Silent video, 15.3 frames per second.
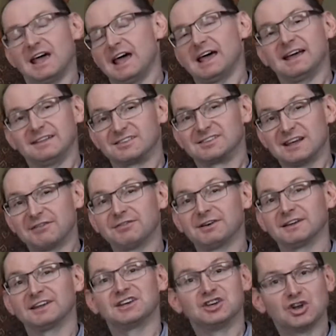It's definitely
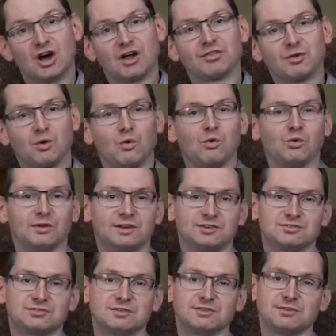not the whole
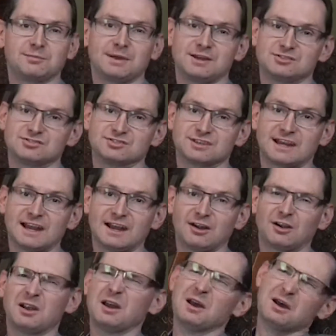history of the patient's care,
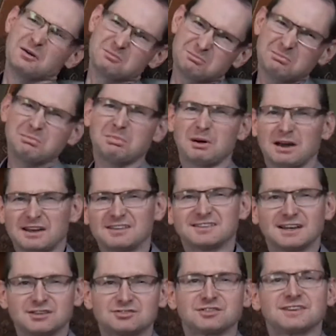but
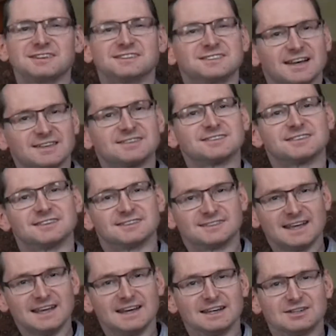essentially sets the
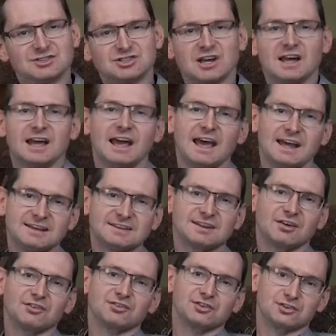stage and tells
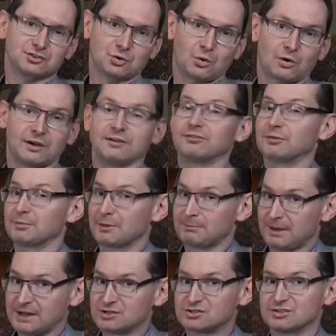the story from the
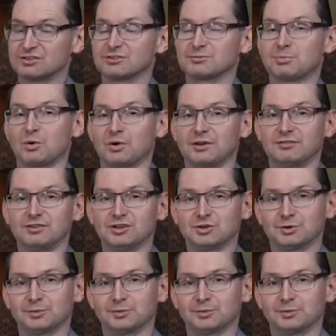patient's point of view.